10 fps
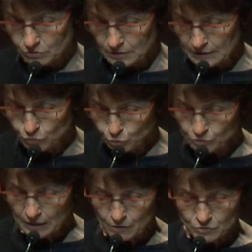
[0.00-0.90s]
in two
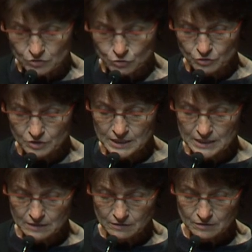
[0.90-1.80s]
thousand
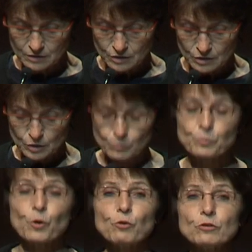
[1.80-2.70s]
thirteen,
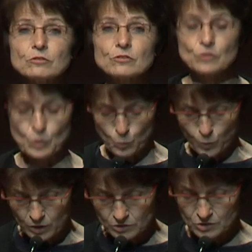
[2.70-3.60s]
Poland
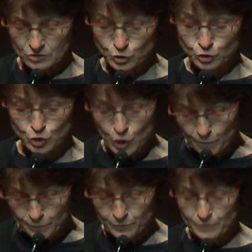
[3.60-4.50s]
was the
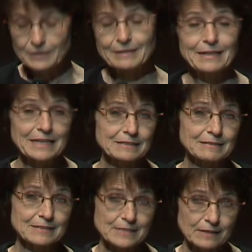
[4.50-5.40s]
top net
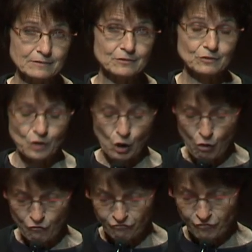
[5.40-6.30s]
sender of